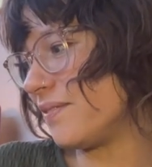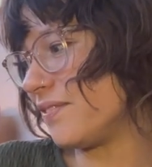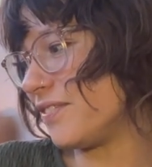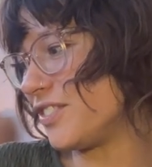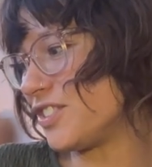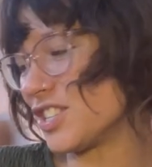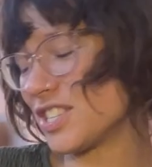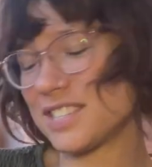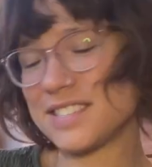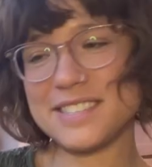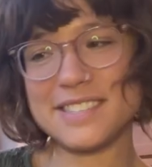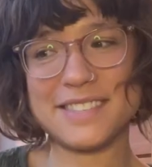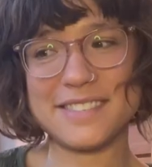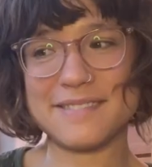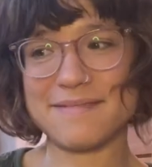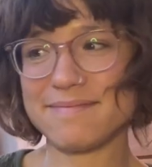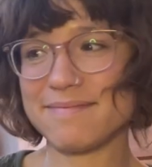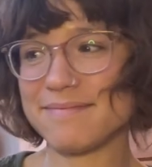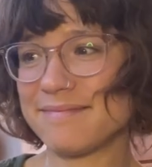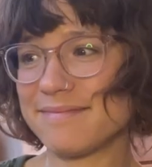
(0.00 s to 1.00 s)
just,
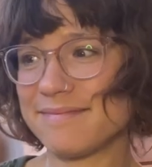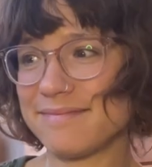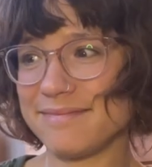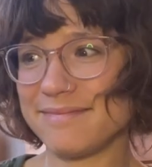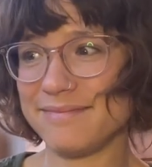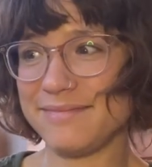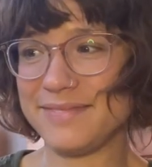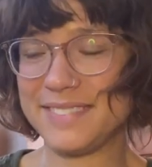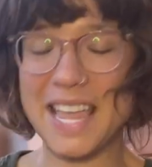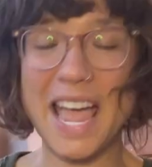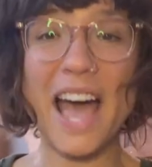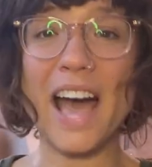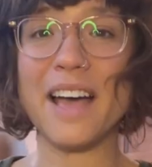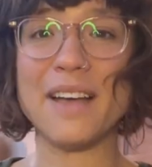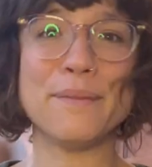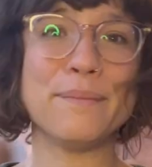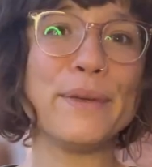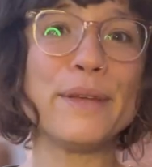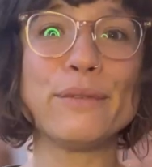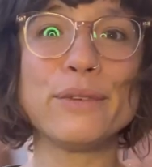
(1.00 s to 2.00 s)
yeah,
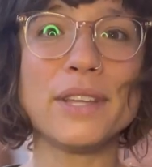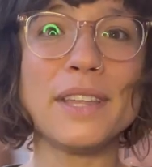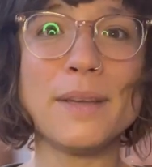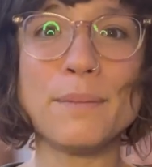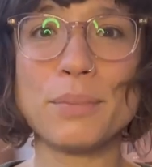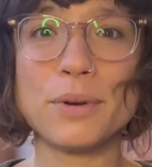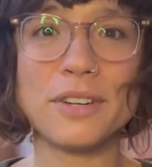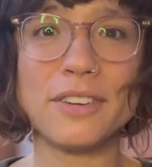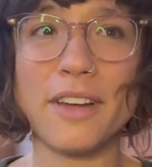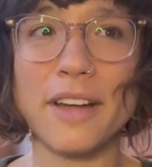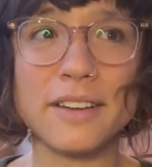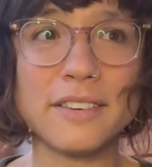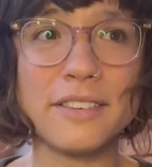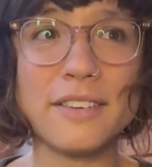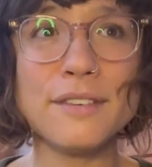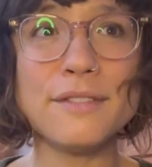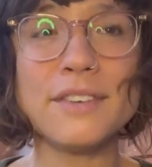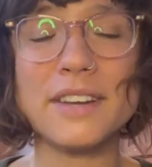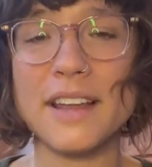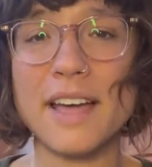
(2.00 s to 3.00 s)
be really
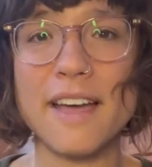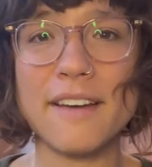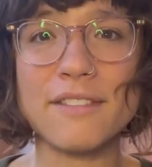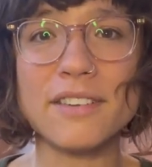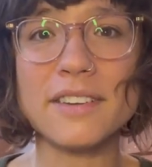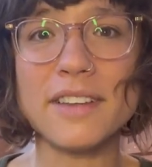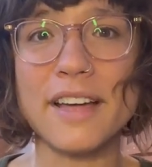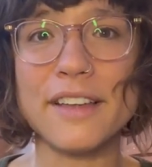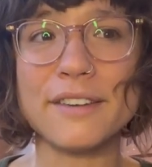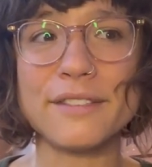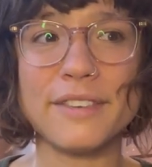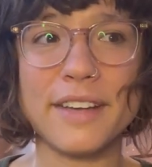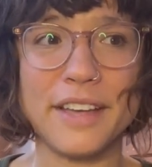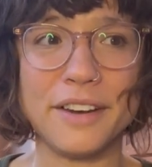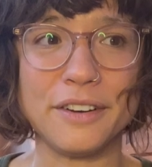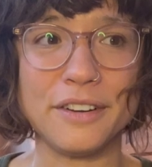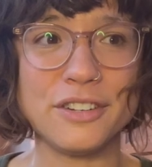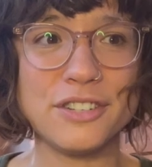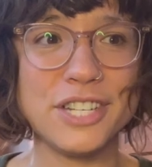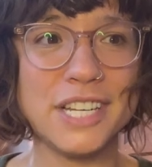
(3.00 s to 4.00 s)
productive and have a lot of
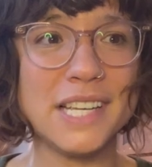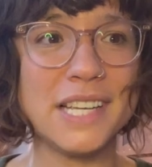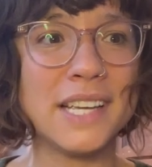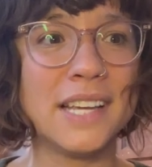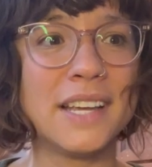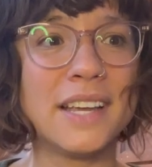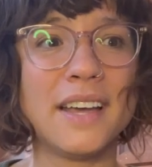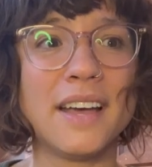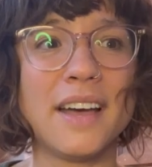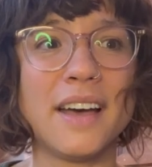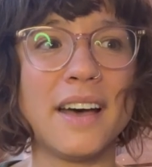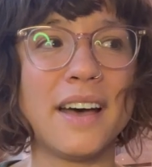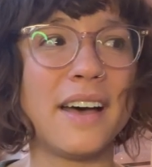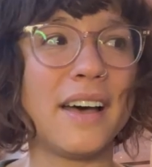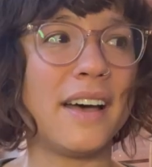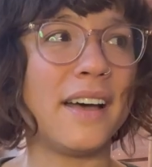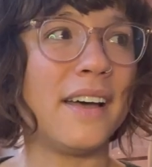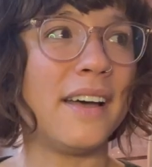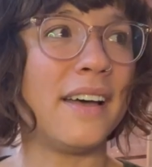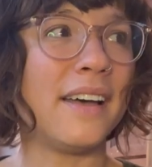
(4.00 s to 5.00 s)
energy
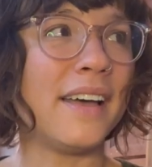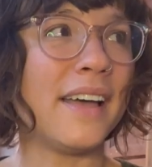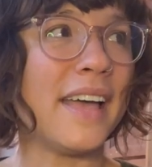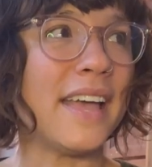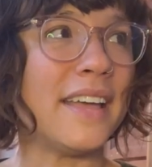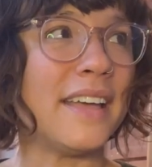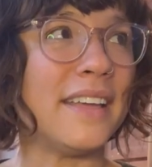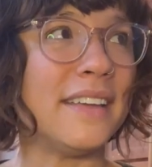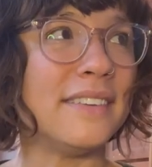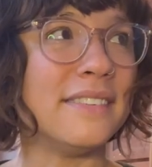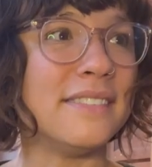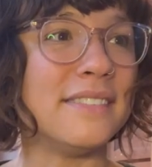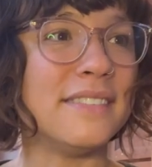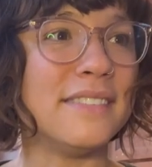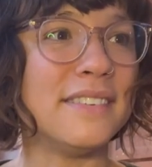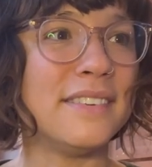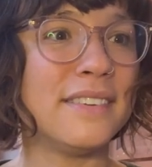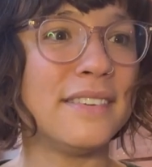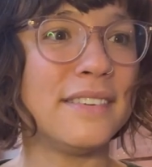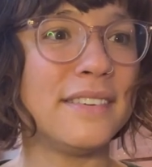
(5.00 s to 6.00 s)
uh,
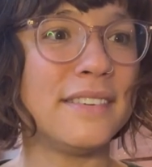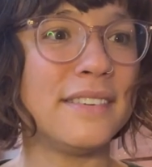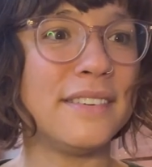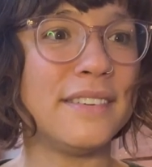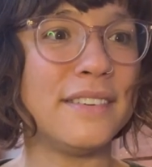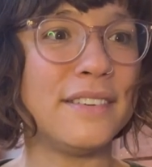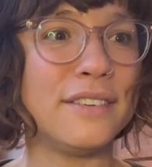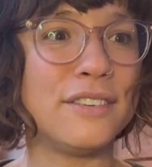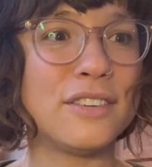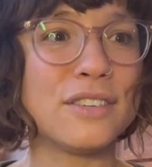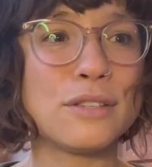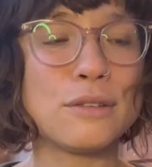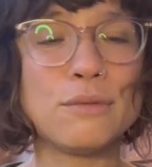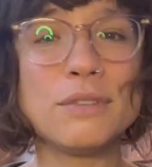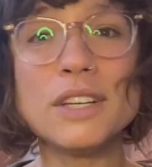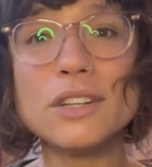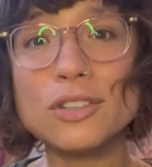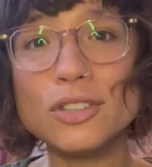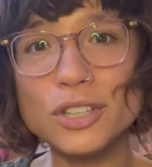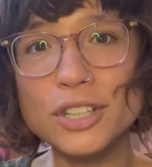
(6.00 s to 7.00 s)
and just
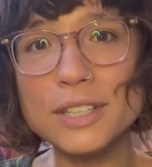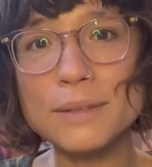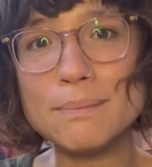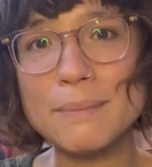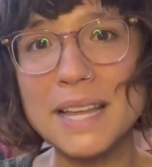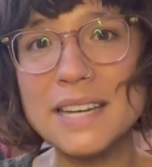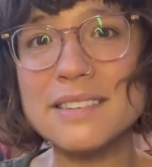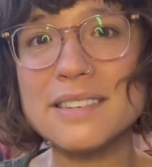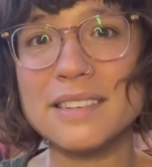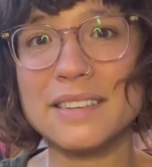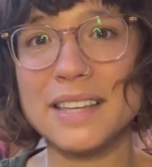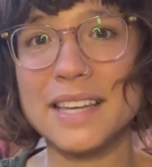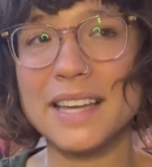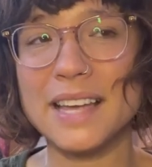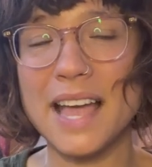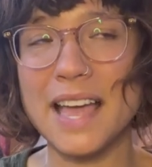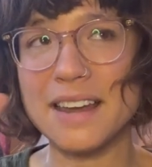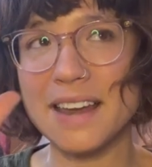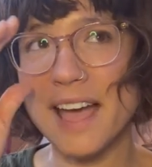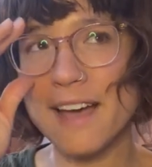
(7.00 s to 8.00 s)
feel good
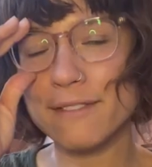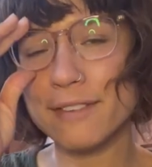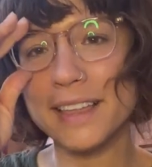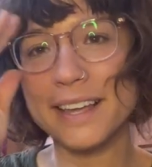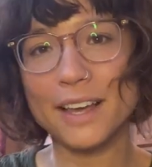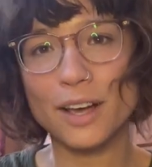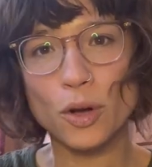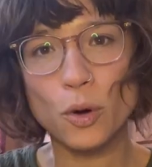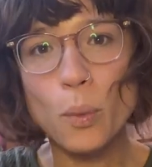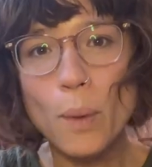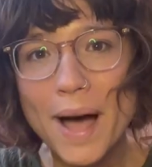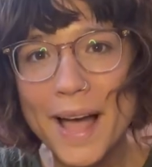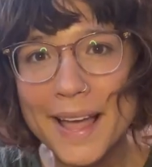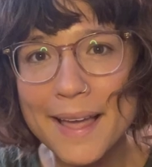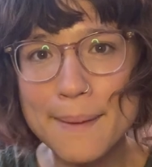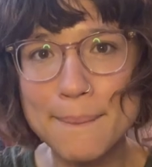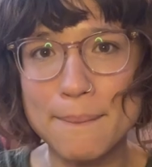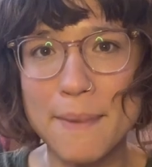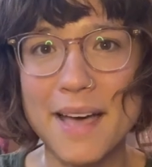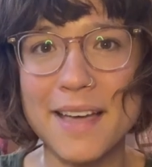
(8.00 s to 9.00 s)
mentally and have like a
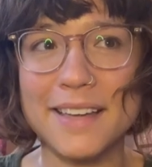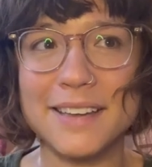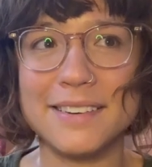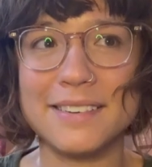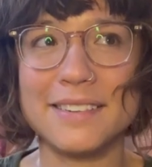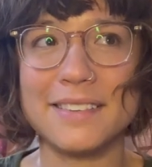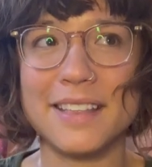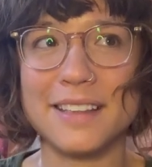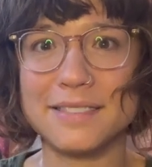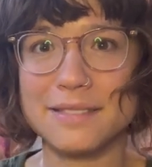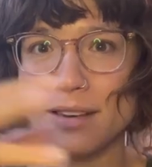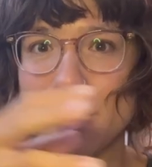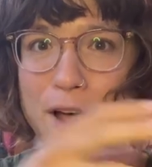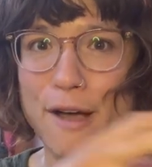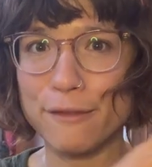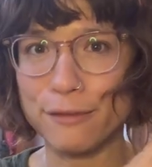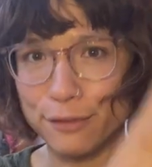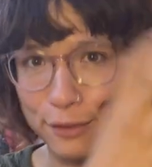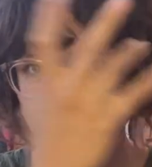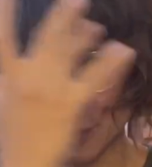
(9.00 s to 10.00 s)
quiet mind that's
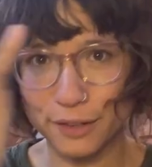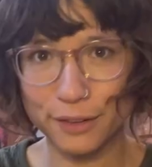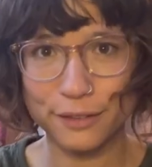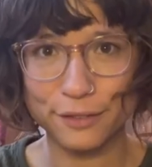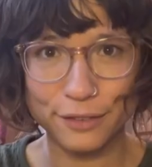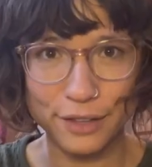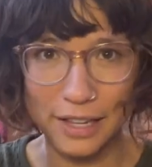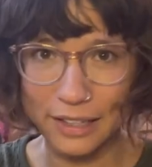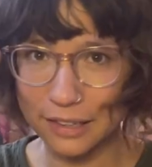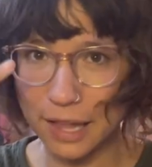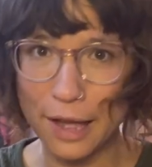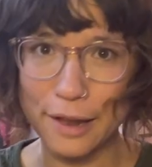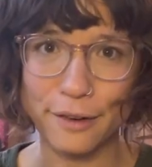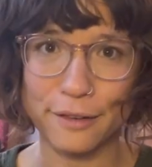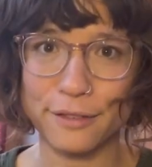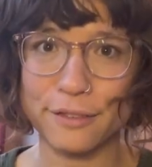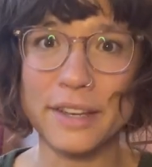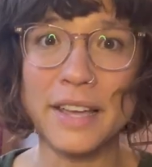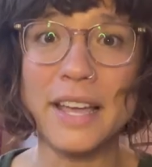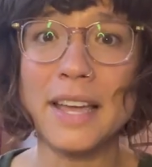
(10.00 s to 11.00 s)
not full of a lot
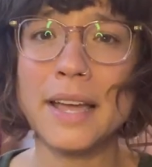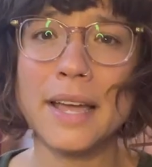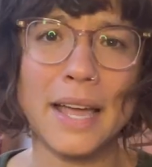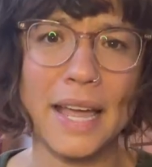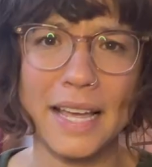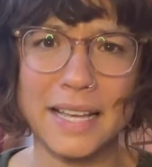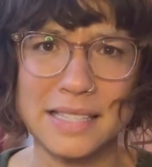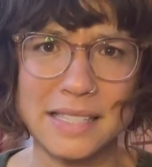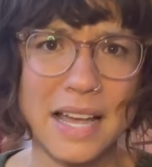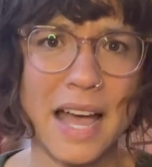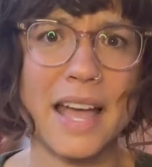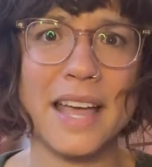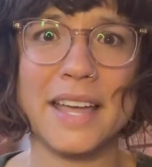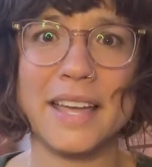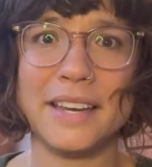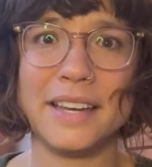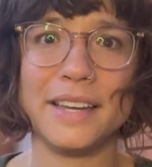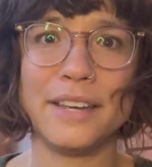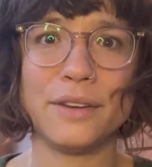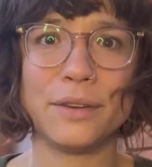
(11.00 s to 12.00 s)
of
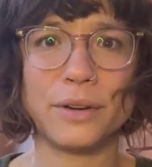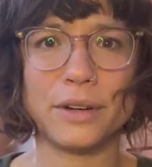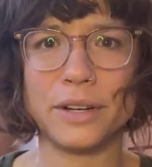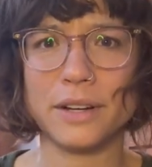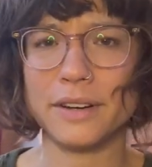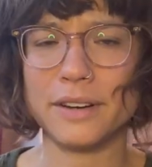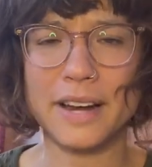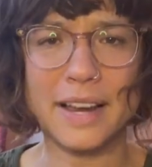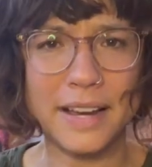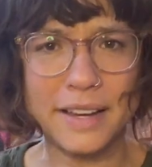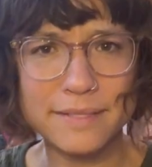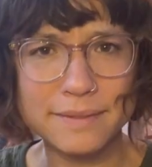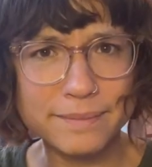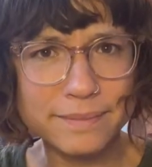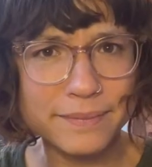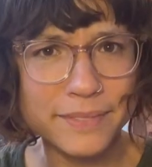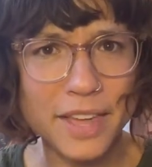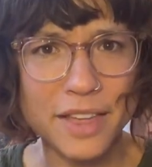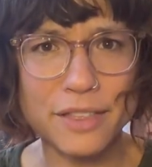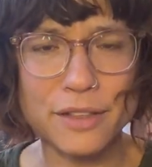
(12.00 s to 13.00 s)
anxiety or
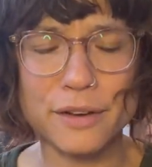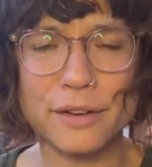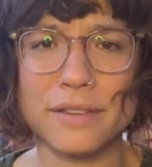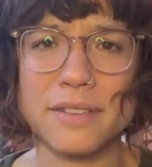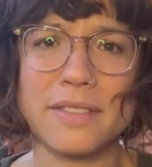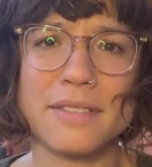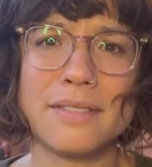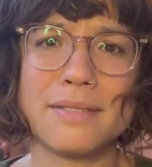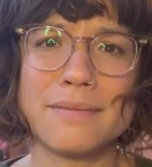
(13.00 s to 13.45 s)
other th